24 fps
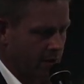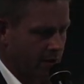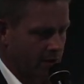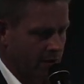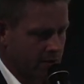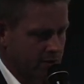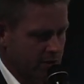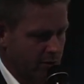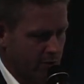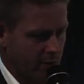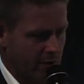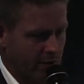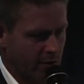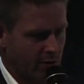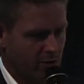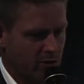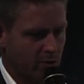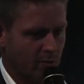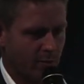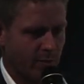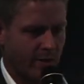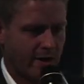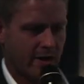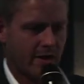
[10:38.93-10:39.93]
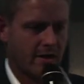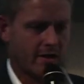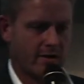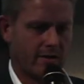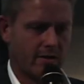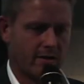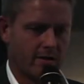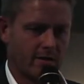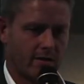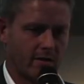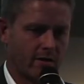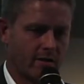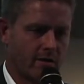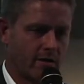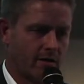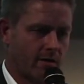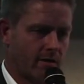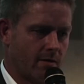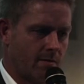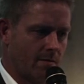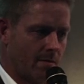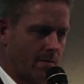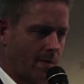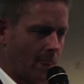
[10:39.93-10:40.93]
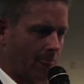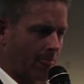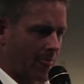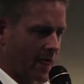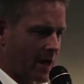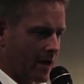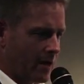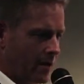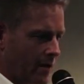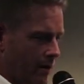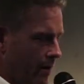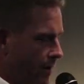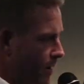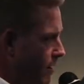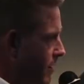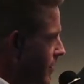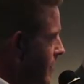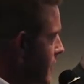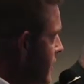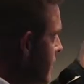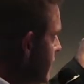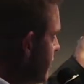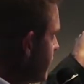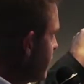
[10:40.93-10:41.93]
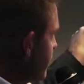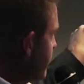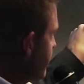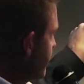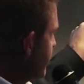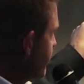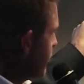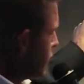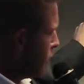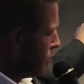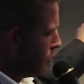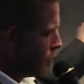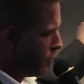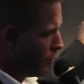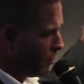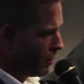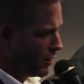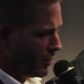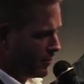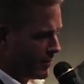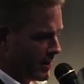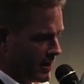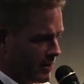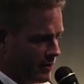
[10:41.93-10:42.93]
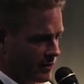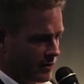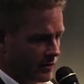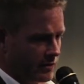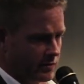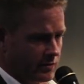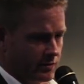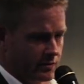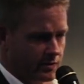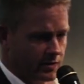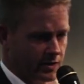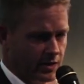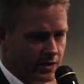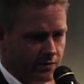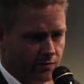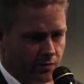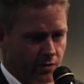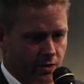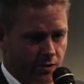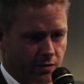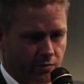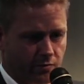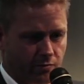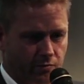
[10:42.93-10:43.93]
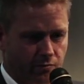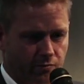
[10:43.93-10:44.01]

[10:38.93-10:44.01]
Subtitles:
So when you compare a fully automated delivery